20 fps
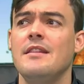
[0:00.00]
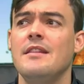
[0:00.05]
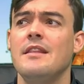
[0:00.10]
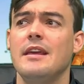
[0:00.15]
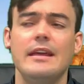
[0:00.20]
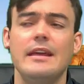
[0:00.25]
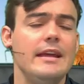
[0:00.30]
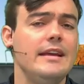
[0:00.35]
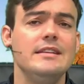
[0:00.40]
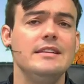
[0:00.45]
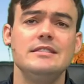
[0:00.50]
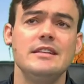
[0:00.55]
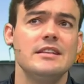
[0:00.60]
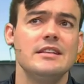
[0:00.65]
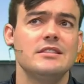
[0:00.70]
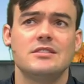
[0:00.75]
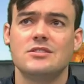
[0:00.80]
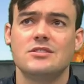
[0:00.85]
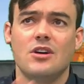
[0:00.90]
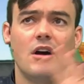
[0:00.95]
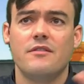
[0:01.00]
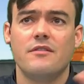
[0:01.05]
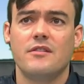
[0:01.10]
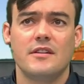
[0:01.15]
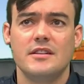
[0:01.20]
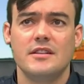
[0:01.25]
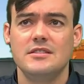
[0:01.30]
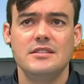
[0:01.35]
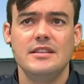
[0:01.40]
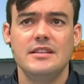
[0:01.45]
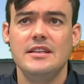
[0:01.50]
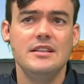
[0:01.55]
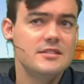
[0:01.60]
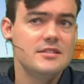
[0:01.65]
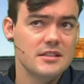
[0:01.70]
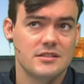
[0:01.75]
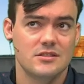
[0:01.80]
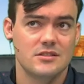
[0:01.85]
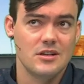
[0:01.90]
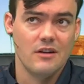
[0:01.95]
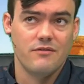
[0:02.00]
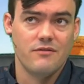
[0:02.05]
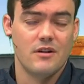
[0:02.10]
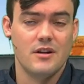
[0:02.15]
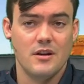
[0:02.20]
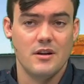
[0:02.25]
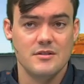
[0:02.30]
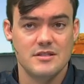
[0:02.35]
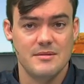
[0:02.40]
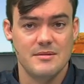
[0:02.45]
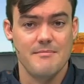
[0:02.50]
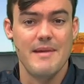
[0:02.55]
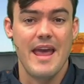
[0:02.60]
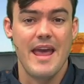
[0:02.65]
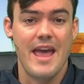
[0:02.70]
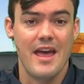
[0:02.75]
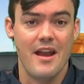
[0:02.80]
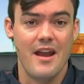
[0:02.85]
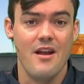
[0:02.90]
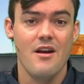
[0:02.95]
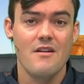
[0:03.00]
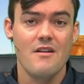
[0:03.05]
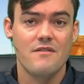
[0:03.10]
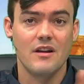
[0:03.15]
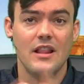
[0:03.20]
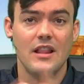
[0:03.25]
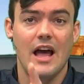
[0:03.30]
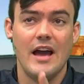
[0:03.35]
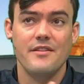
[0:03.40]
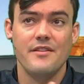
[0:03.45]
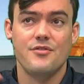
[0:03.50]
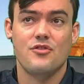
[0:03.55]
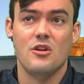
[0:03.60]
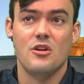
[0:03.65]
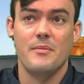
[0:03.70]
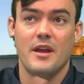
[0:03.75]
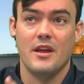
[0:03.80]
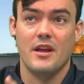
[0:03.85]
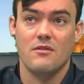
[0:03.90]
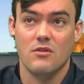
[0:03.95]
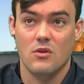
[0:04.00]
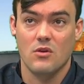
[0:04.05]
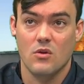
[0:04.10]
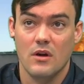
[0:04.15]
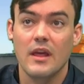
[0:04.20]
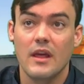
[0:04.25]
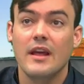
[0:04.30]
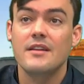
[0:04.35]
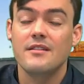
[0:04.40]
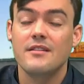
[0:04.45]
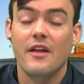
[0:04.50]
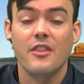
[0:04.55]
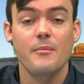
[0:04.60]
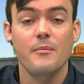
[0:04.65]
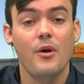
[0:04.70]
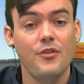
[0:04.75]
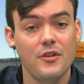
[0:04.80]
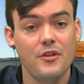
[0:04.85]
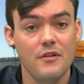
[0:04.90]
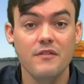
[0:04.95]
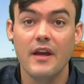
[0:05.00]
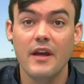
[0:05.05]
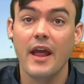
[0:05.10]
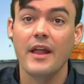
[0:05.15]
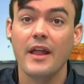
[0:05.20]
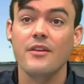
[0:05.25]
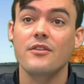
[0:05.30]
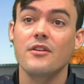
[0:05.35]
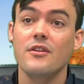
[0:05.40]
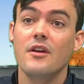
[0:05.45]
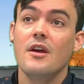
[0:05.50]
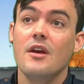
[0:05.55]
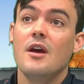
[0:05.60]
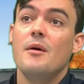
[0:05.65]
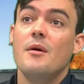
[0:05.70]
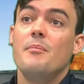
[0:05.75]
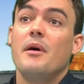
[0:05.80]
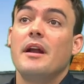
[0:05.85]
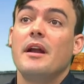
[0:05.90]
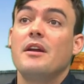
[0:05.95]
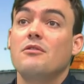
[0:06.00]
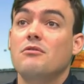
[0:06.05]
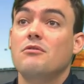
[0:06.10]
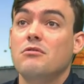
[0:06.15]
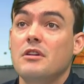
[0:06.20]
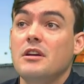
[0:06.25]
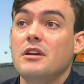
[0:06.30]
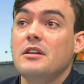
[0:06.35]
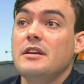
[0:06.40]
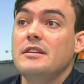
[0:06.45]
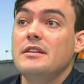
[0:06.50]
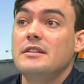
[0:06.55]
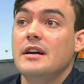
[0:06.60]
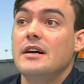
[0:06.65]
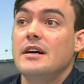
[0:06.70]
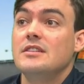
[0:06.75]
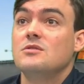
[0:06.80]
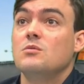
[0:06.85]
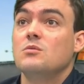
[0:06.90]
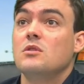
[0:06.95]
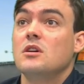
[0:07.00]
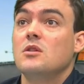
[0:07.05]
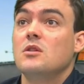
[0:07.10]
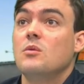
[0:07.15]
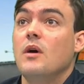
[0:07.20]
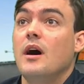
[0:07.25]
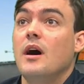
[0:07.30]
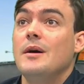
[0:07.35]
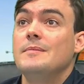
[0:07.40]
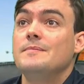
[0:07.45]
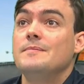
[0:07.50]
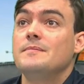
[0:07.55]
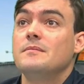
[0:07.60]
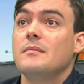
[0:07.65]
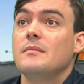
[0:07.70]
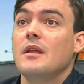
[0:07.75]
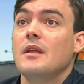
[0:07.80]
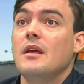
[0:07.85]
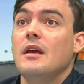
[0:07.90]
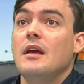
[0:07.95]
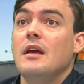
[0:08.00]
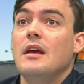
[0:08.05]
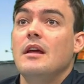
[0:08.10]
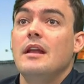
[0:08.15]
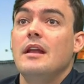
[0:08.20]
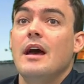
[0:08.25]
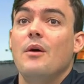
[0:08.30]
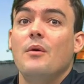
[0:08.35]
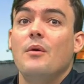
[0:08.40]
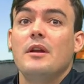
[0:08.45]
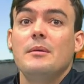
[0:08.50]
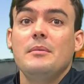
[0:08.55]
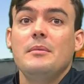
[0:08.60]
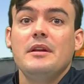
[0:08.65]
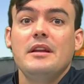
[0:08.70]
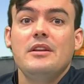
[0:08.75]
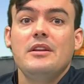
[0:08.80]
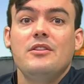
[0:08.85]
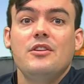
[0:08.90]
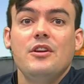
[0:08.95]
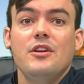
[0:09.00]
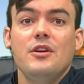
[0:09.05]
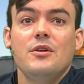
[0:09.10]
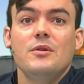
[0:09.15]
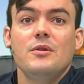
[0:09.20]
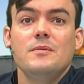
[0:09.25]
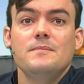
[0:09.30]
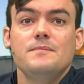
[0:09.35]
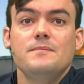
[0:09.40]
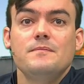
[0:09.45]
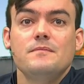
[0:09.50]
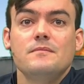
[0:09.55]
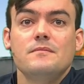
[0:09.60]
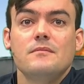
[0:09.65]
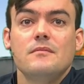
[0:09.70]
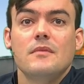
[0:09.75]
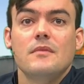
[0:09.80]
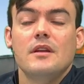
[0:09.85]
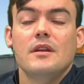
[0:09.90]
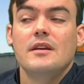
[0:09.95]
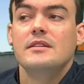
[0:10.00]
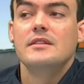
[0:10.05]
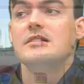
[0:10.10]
the easiest software. This is the easiest software known to man for live streaming and recording. It's not the most advanced, but it really does work well. Now, what I'm going to do is